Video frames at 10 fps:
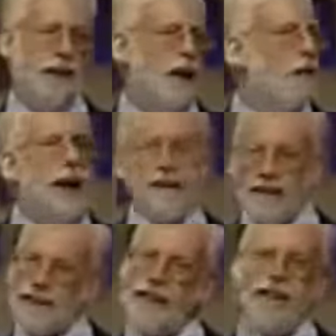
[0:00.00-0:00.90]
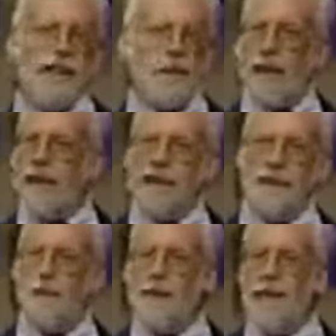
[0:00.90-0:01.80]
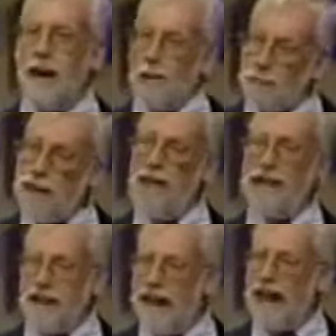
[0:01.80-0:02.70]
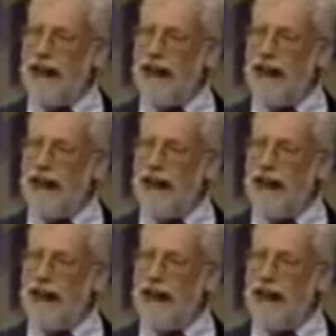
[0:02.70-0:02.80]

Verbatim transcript: Now, why isn't the NAACP out picketing